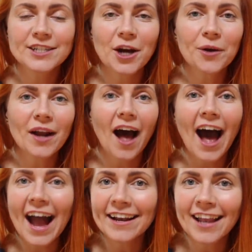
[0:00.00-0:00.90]
Don't
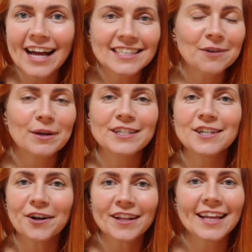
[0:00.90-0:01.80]
idolize anyone.
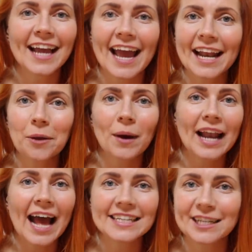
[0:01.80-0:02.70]
Don't think
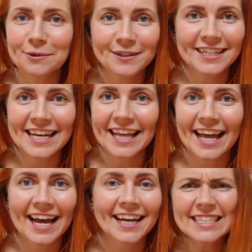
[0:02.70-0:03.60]
anyone has it all
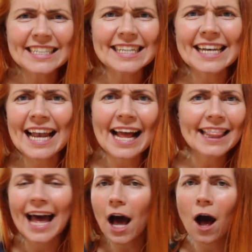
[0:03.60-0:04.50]
together. Just
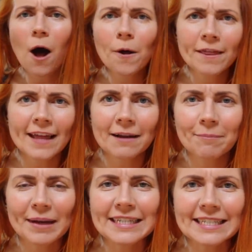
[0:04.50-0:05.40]
let that whole
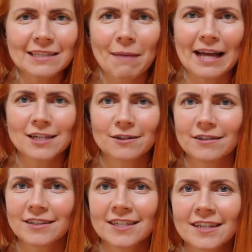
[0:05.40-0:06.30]
thing be
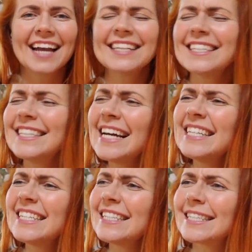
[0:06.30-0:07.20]
dismantled. And
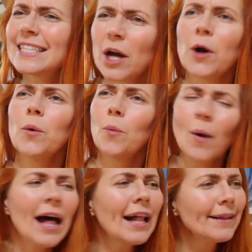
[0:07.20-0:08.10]
instead just go,
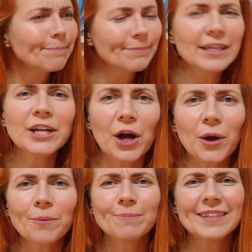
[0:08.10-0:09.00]
well, you
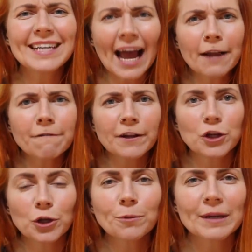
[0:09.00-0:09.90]
know, yay for
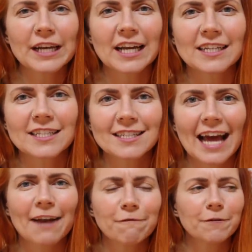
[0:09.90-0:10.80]
humanness
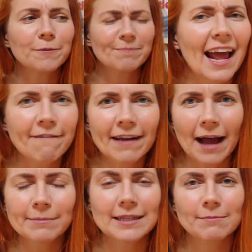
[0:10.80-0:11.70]
and for effing
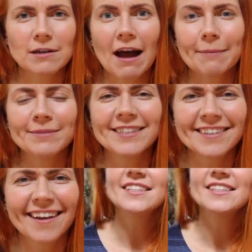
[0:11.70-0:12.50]
up sometimes.